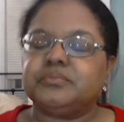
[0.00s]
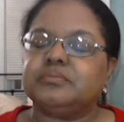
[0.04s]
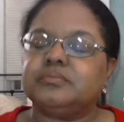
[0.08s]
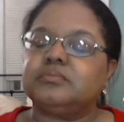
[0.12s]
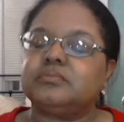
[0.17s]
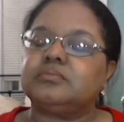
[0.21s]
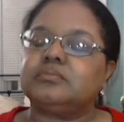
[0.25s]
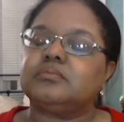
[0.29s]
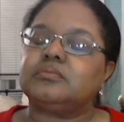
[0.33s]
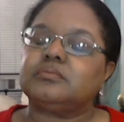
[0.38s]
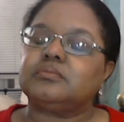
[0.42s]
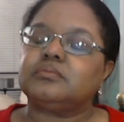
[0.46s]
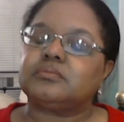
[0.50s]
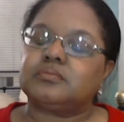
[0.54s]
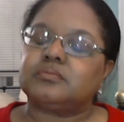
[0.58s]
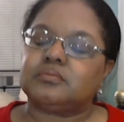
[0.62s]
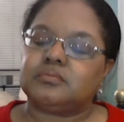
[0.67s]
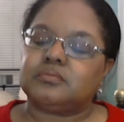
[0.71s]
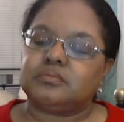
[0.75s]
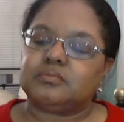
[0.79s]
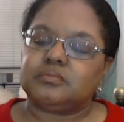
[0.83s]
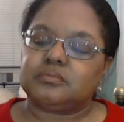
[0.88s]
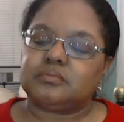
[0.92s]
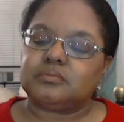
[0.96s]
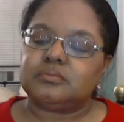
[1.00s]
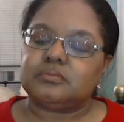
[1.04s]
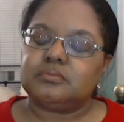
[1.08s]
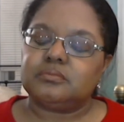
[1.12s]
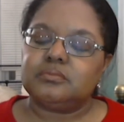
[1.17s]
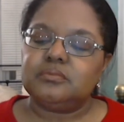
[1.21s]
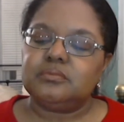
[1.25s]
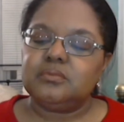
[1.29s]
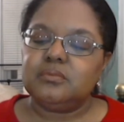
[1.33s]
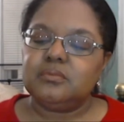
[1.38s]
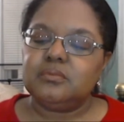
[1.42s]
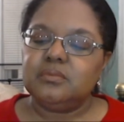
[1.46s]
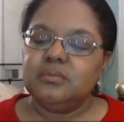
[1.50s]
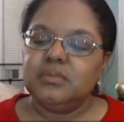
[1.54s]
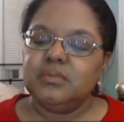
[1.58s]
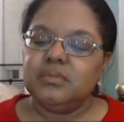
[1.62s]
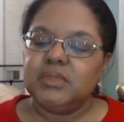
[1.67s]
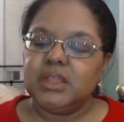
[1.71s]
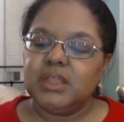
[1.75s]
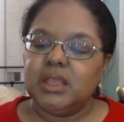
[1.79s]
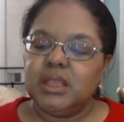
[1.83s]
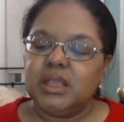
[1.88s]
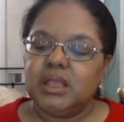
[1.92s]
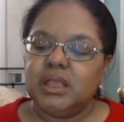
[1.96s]

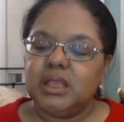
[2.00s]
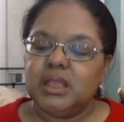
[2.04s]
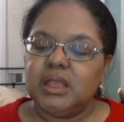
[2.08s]
Nobody speaks.